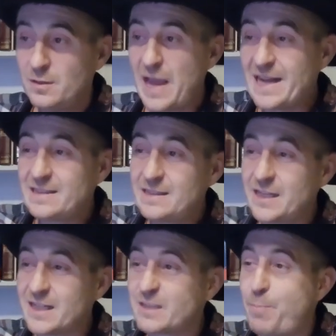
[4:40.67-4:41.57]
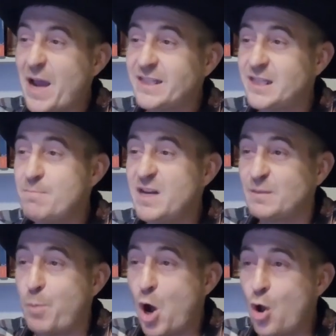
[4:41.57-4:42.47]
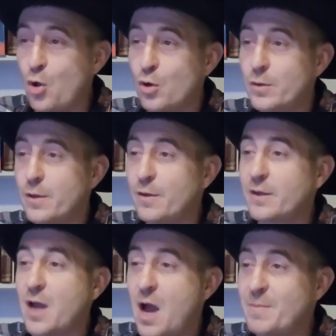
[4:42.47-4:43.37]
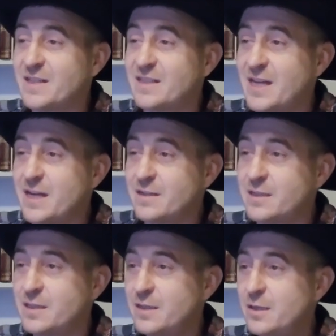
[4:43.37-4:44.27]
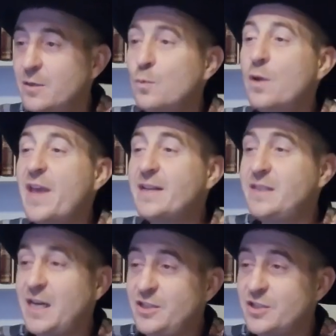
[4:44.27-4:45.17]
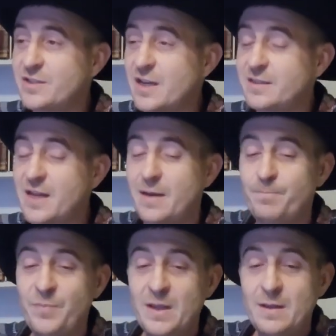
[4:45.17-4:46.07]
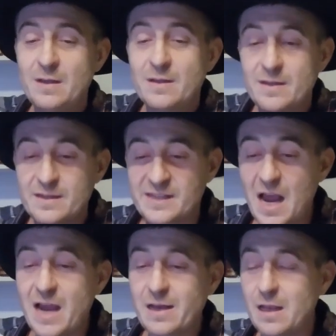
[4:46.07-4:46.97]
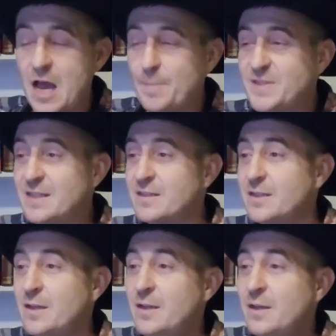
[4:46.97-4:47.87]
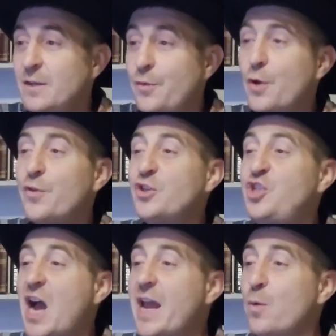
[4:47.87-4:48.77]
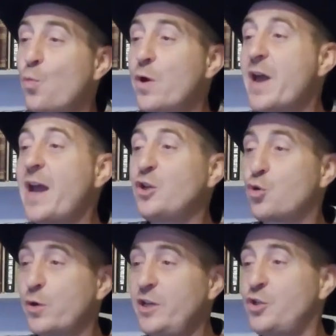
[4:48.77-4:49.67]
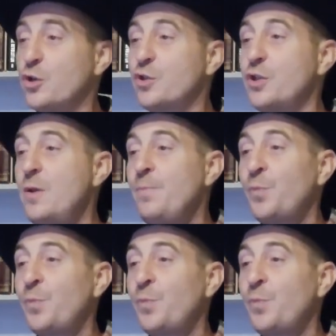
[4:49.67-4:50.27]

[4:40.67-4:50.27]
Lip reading: That's a spicy meatball. Common sense. Well, that teaches us that the Cyclopses, they're the giant one-eyed creatures